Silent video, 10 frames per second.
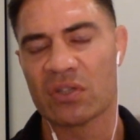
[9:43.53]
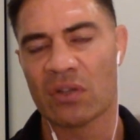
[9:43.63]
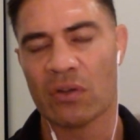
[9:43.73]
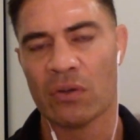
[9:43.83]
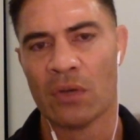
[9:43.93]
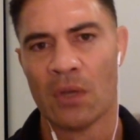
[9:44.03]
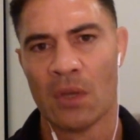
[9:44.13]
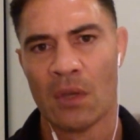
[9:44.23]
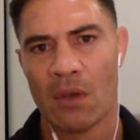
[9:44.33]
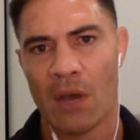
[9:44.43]
So,
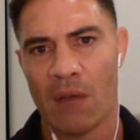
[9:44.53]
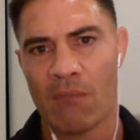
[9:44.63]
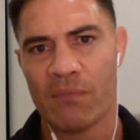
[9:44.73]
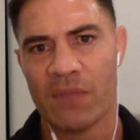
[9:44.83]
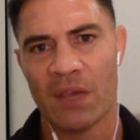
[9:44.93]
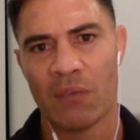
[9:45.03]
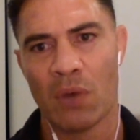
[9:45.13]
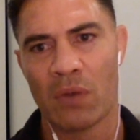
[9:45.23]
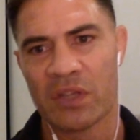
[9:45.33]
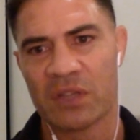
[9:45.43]

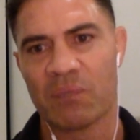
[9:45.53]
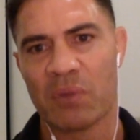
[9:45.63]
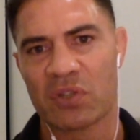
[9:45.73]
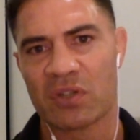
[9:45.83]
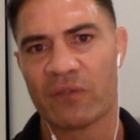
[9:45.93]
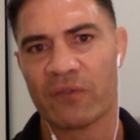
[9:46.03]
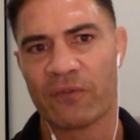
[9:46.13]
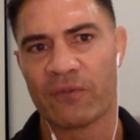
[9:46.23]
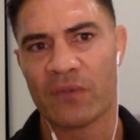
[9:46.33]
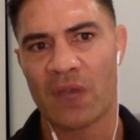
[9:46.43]
while there's
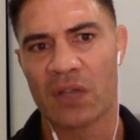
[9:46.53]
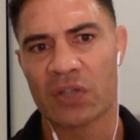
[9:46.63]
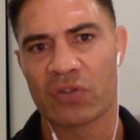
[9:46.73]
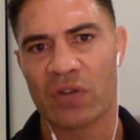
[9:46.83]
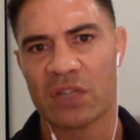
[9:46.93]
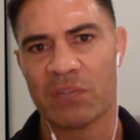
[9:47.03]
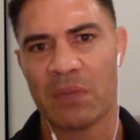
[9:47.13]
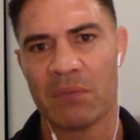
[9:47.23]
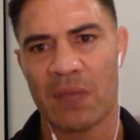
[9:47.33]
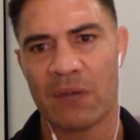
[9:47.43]
positive strides
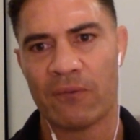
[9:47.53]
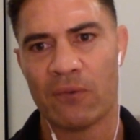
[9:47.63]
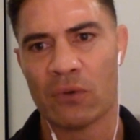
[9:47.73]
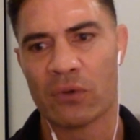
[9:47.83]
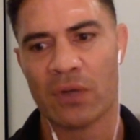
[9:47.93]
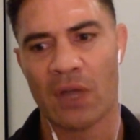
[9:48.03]
being made forward.